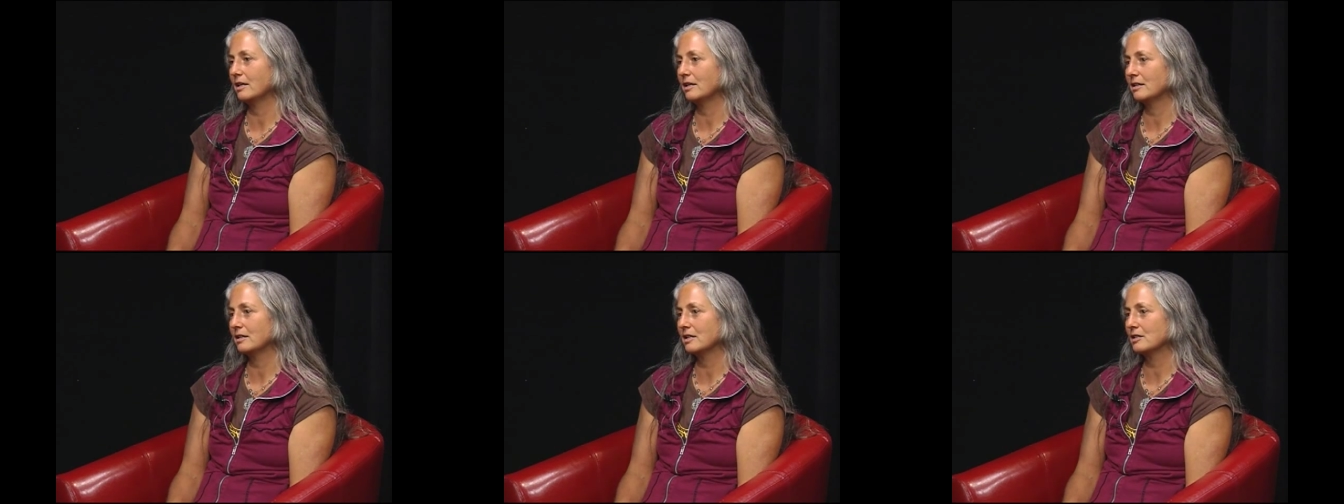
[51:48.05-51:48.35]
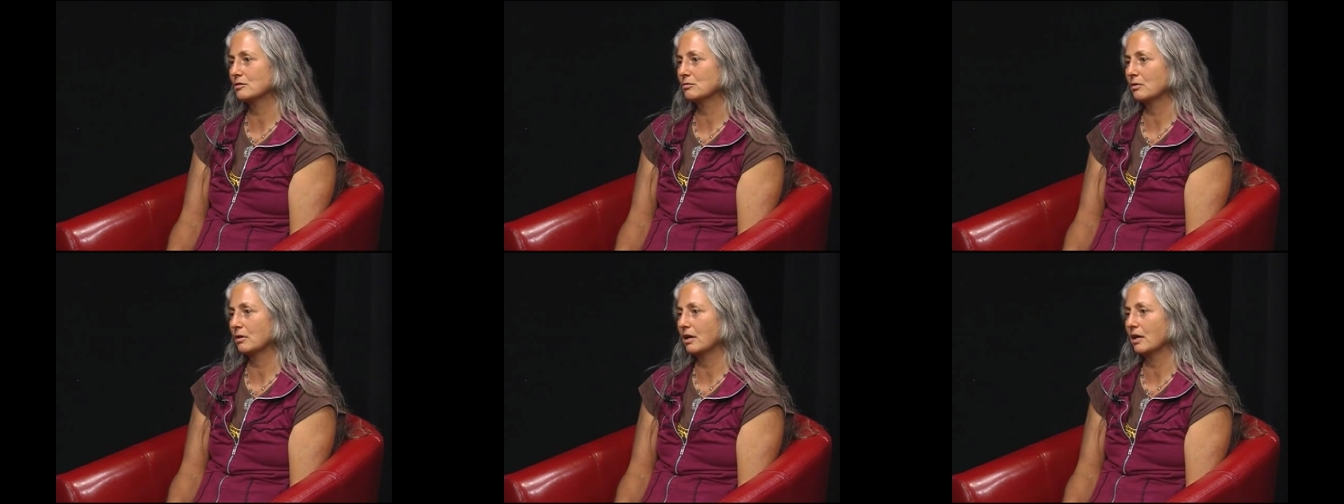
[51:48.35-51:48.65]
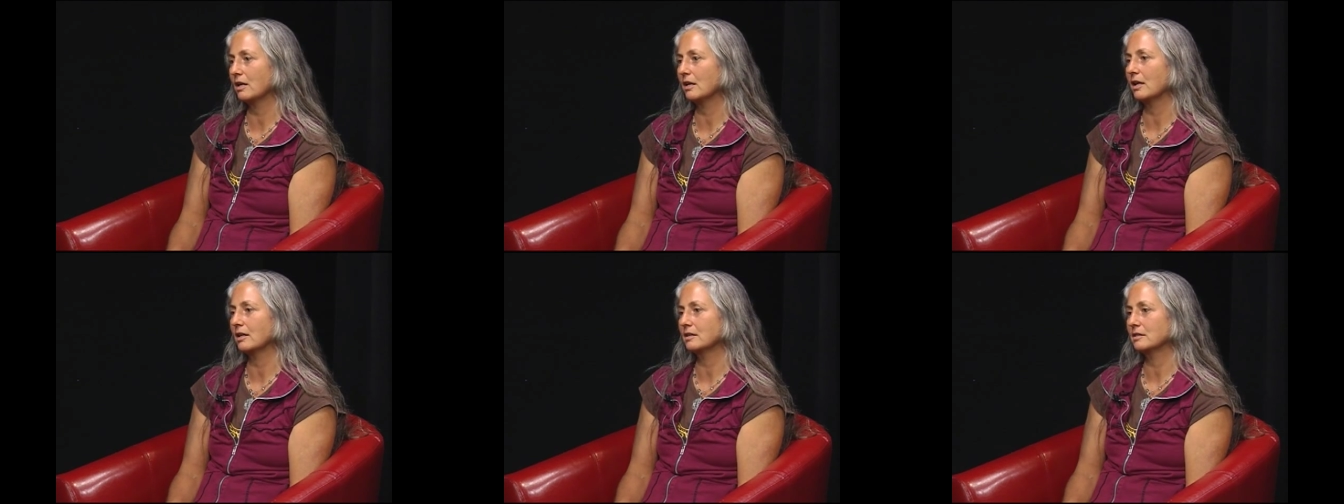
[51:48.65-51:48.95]
that's what
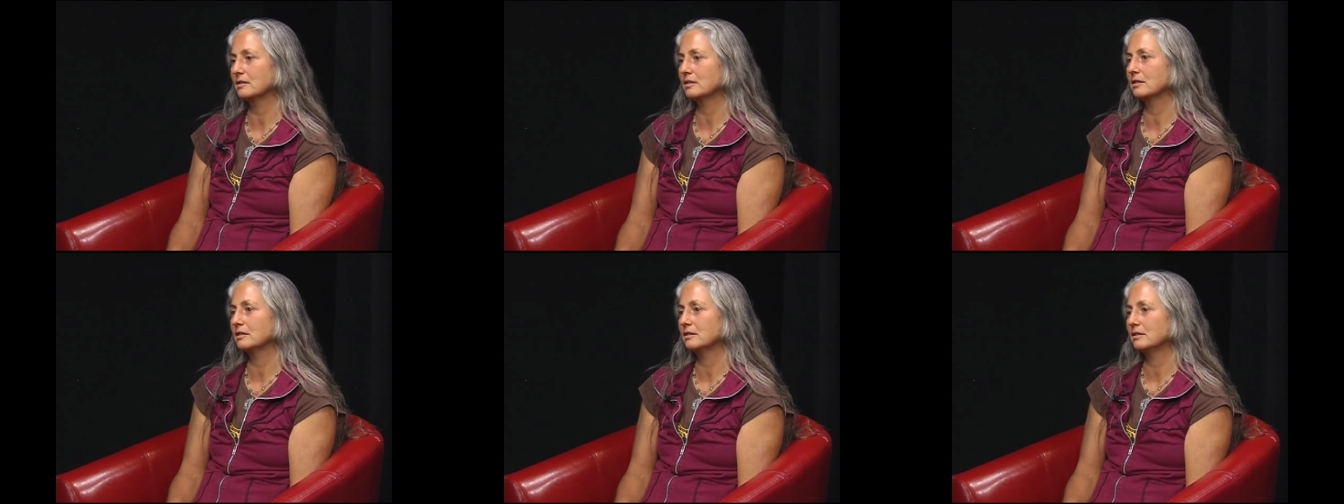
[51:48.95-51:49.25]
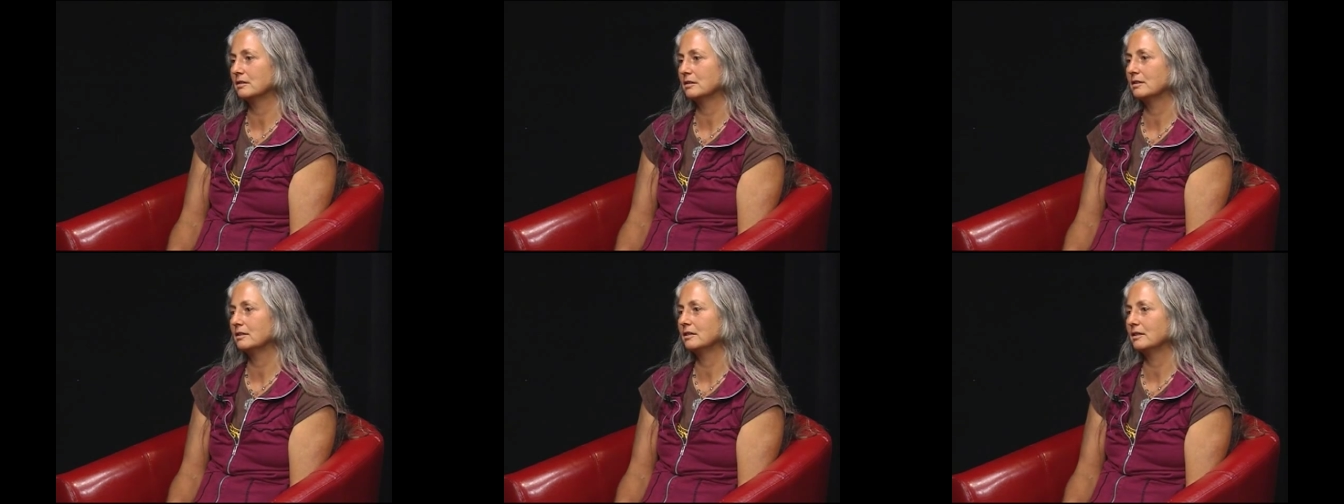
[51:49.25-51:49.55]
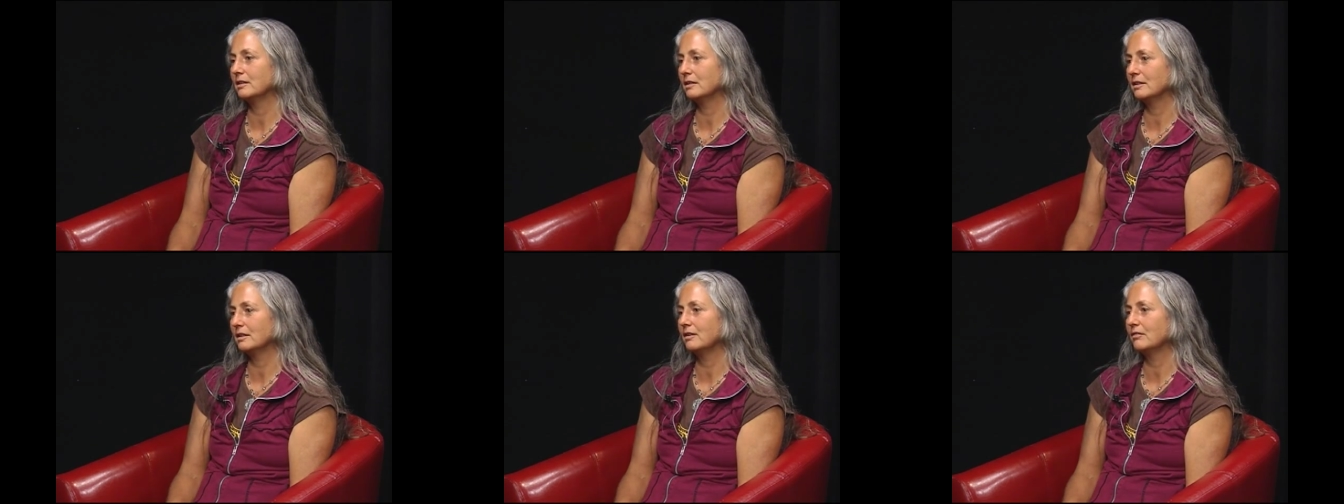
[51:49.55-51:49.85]
I'd like to
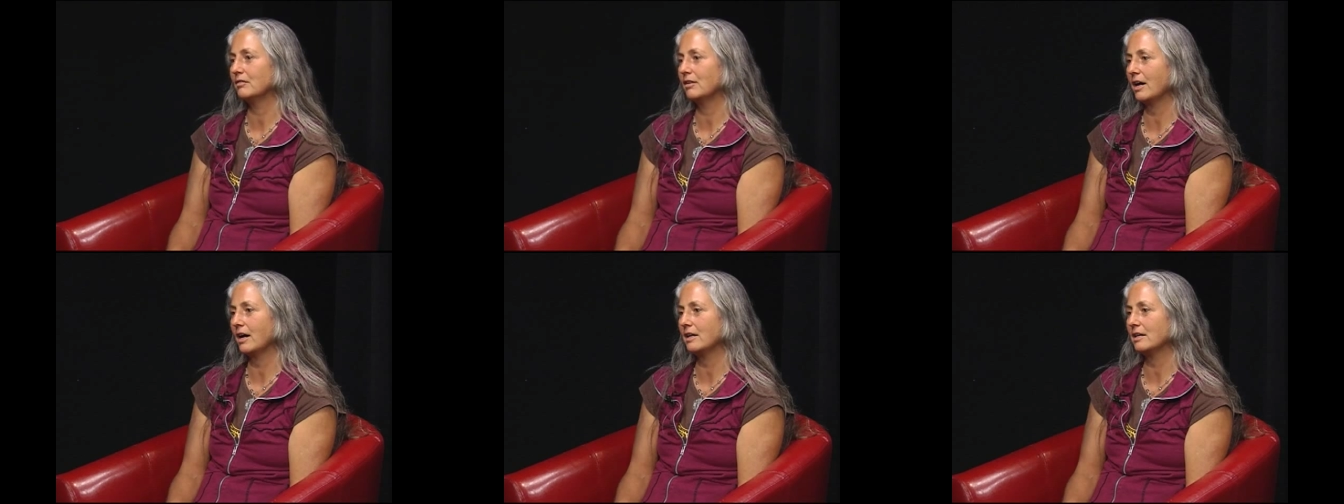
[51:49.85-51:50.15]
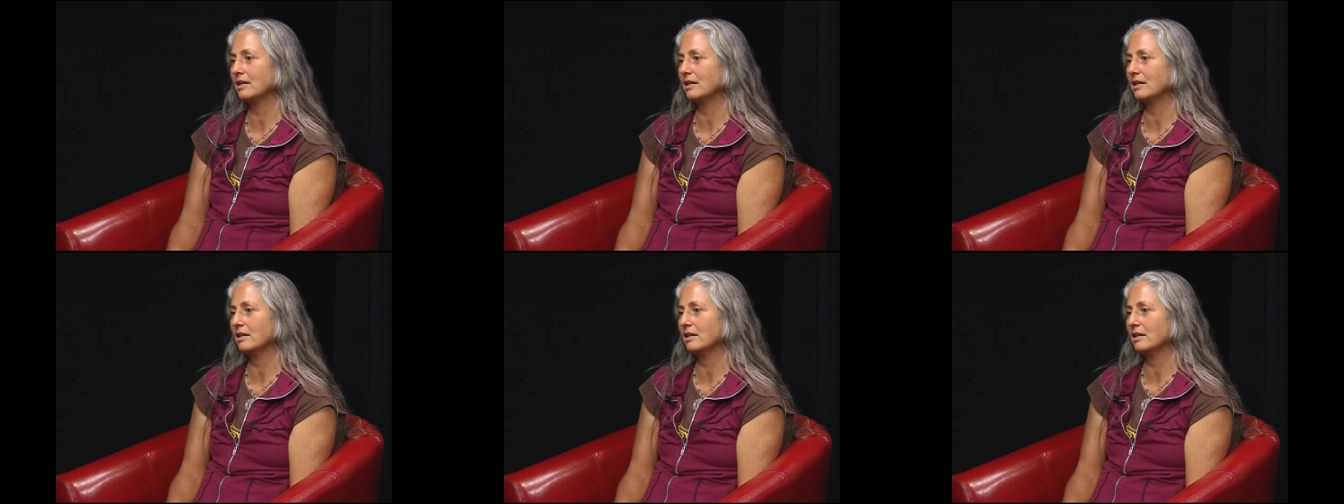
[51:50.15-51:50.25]
leave that.